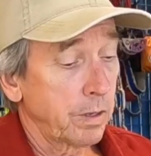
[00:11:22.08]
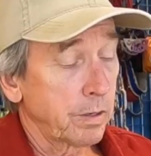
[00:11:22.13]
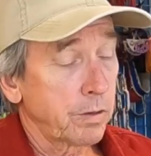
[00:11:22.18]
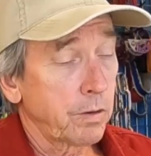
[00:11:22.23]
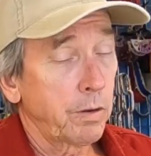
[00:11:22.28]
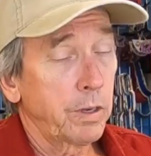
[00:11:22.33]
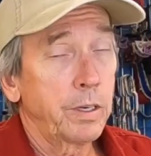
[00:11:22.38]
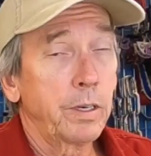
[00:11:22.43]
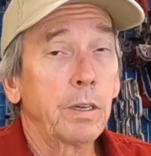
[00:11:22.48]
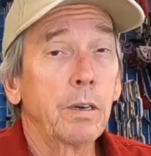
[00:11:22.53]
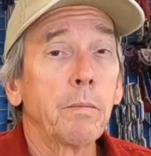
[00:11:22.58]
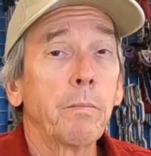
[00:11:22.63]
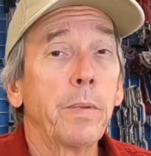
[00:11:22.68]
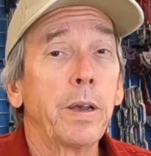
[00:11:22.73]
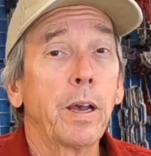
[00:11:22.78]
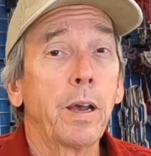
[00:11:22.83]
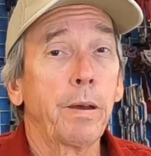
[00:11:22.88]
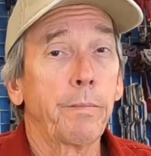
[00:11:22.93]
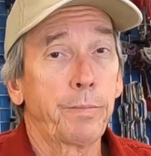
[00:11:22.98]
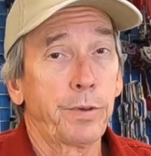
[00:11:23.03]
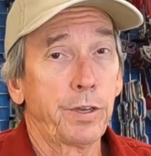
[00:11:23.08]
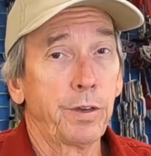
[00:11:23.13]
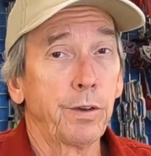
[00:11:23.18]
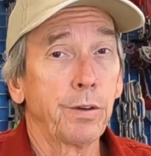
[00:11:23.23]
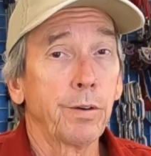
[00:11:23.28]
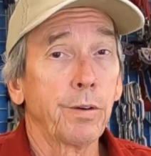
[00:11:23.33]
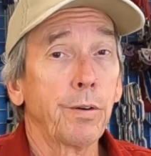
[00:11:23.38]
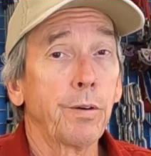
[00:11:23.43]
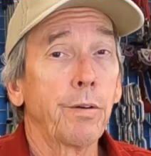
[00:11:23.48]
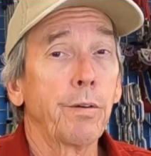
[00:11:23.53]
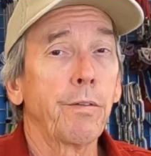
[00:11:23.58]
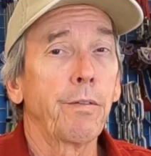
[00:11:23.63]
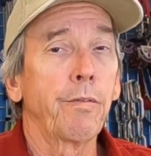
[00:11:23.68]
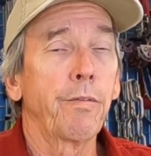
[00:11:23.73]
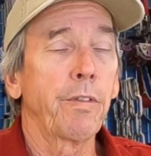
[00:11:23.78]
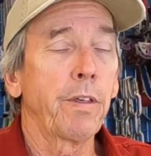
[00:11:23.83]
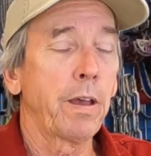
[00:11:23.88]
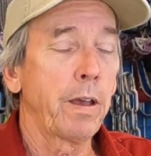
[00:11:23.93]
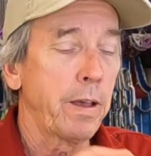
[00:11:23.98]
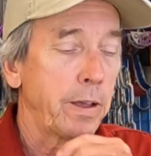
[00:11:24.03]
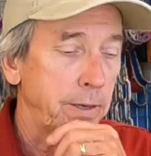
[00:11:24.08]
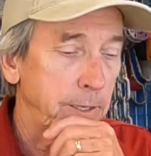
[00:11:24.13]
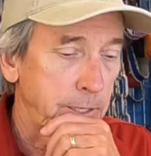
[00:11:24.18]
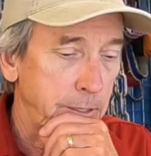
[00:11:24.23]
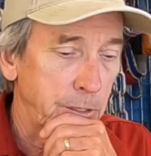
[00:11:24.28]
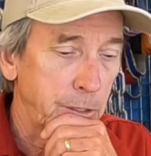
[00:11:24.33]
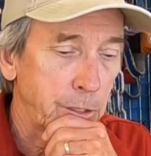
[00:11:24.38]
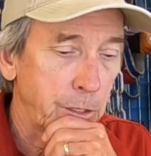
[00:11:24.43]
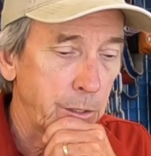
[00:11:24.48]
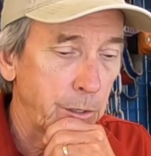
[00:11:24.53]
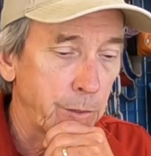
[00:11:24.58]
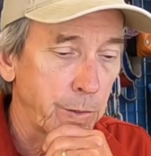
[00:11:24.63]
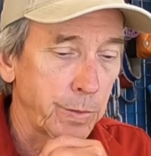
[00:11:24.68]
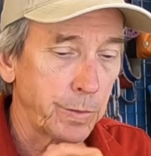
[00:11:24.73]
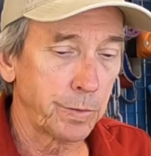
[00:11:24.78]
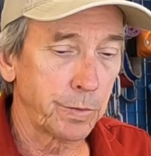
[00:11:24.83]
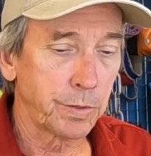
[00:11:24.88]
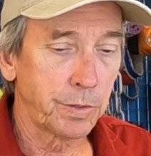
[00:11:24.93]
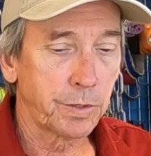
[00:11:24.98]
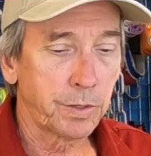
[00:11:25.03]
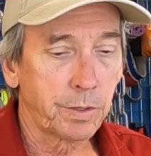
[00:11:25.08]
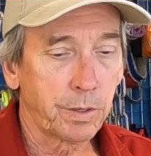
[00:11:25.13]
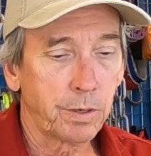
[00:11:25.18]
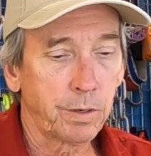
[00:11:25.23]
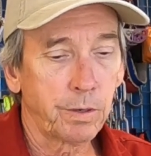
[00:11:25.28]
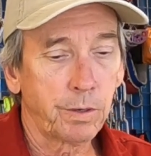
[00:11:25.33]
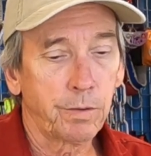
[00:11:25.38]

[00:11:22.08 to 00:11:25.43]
So I did a map here that shows